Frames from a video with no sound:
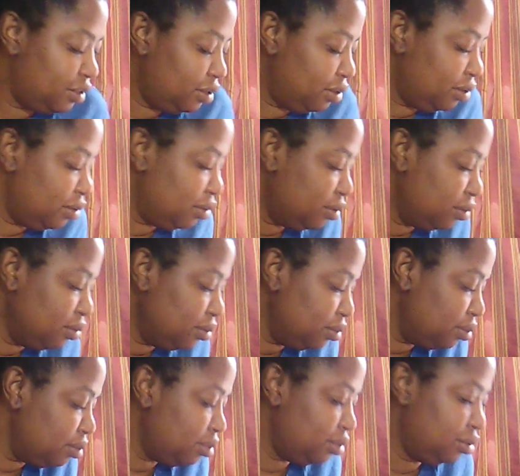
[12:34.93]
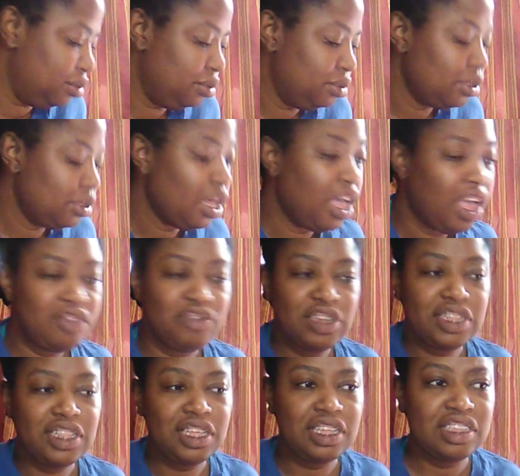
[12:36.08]
so I
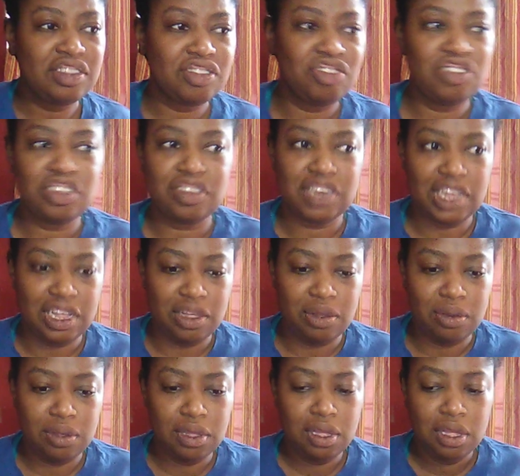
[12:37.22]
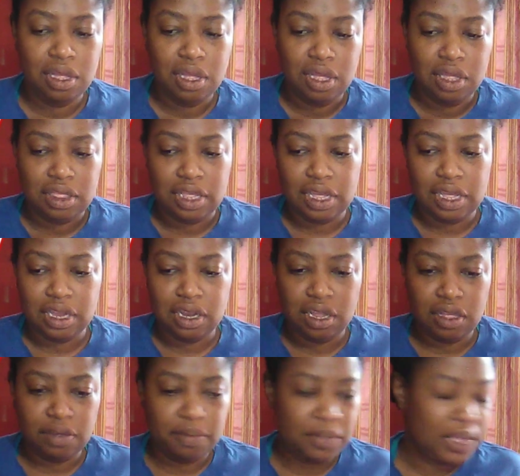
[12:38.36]
realized just now that
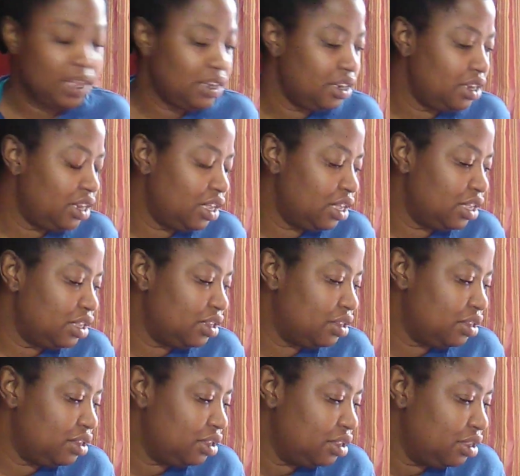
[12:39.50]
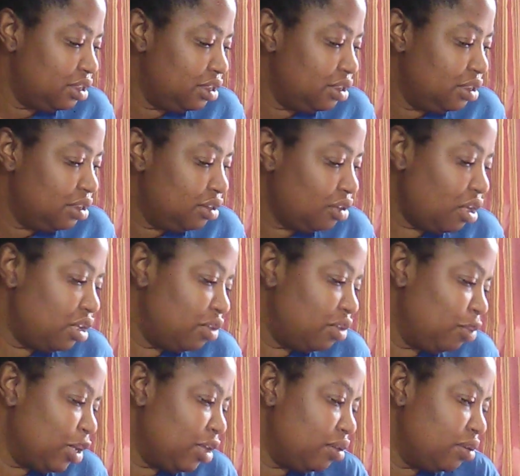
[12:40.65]
I did not talk
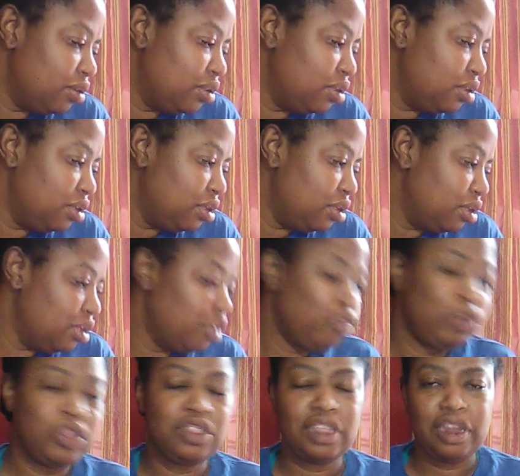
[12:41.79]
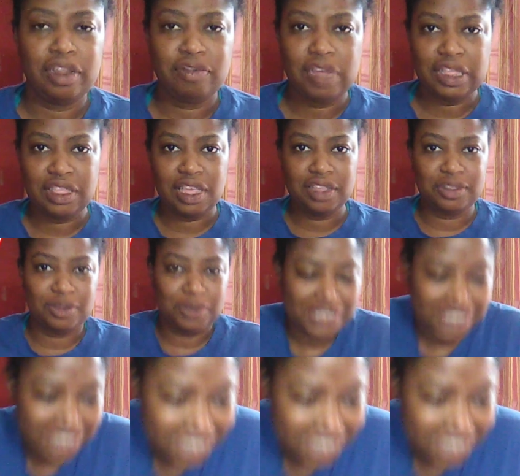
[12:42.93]
about a book that I read last week.